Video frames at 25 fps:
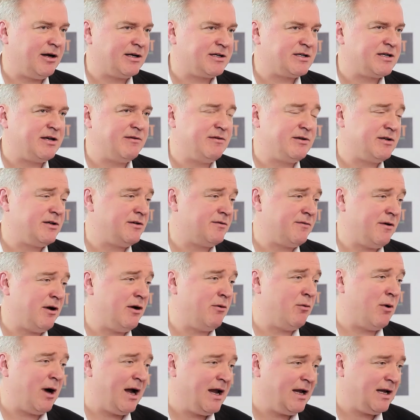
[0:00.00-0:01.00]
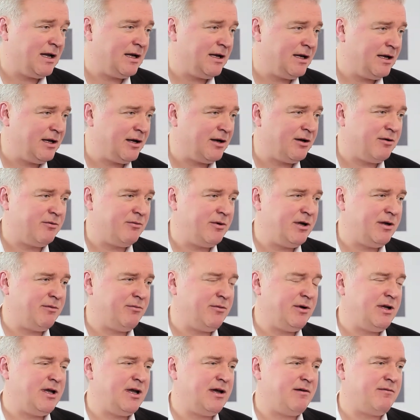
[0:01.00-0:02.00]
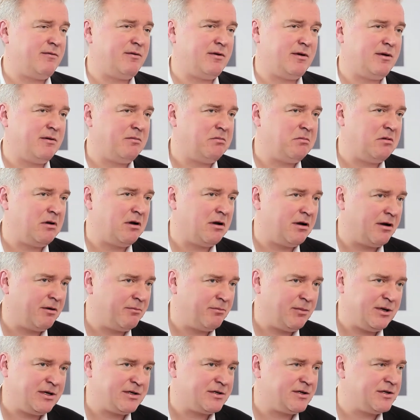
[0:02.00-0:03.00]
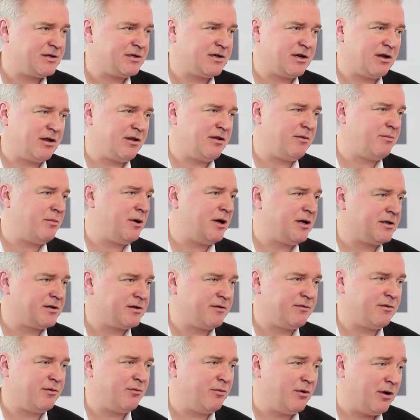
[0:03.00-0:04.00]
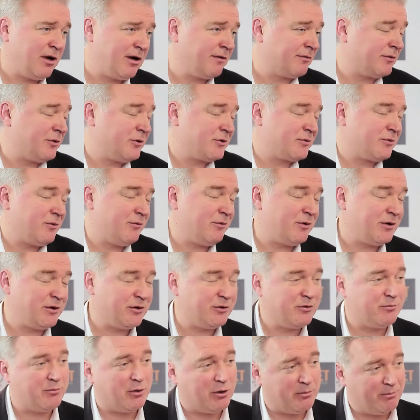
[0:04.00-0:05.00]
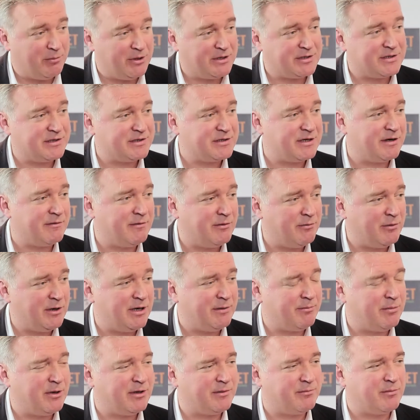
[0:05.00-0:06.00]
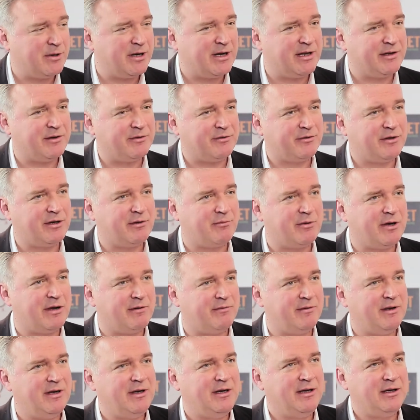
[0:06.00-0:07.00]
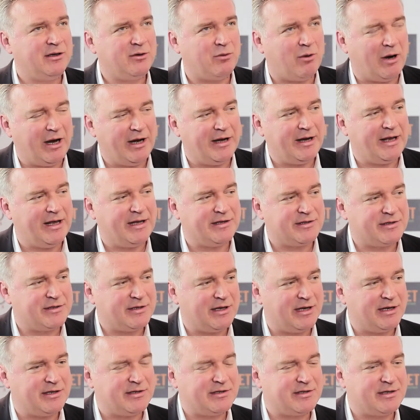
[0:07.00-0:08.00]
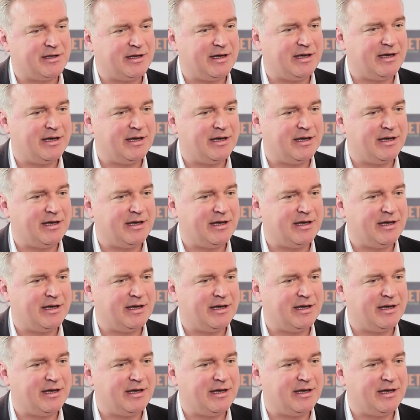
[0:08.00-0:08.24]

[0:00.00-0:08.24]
activities very widely. You know, we have a lot of business in other parts of the world. Of course, we want to do more business everywhere, but I don't think we have quite as